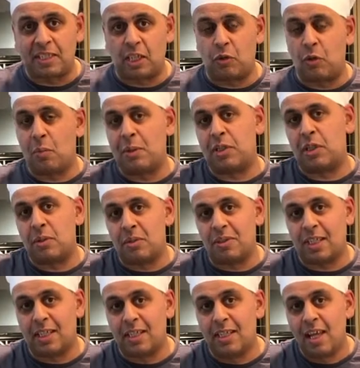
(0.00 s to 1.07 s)
that we'll be
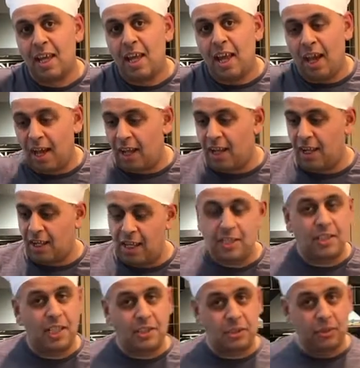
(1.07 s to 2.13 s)
using.
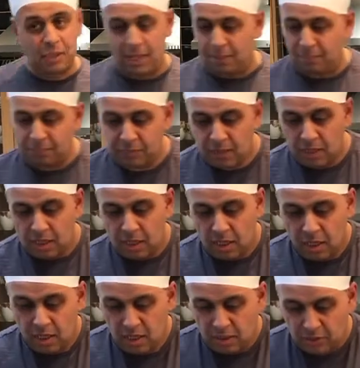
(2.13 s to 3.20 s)
Let's do that.
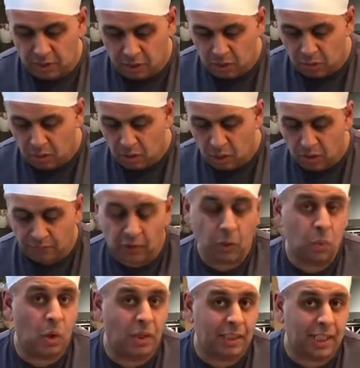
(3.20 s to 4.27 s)
So I've got
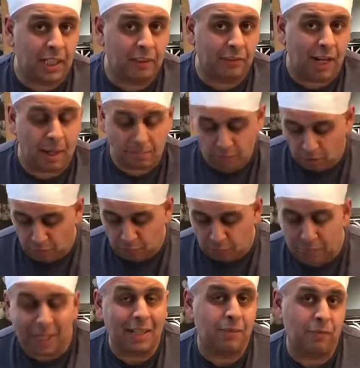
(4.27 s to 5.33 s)
1 kilogram of
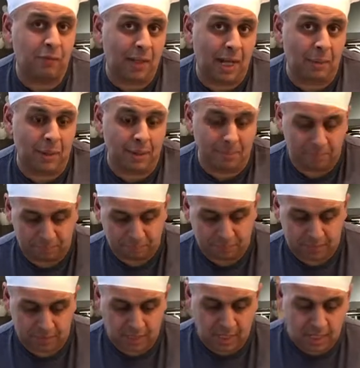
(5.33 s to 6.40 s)
plain flour,
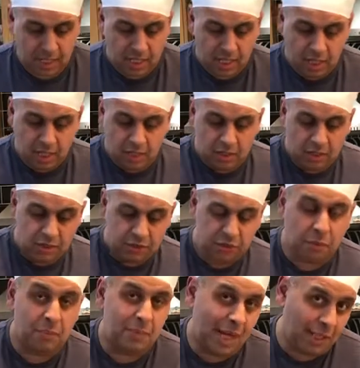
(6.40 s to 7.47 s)

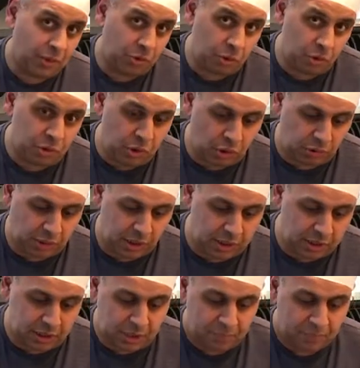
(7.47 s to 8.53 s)
some natural
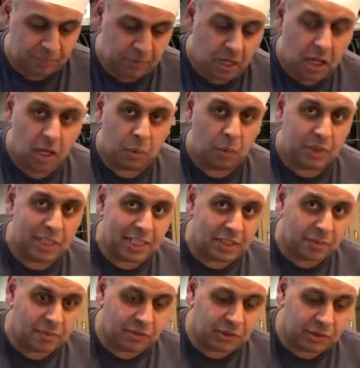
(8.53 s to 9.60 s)
yogurt, we need
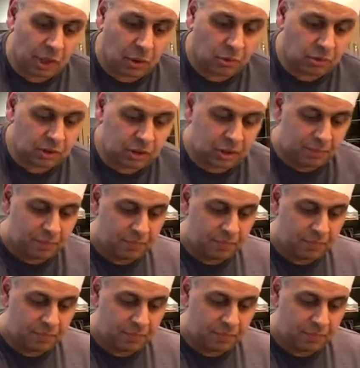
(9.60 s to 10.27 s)
some salt,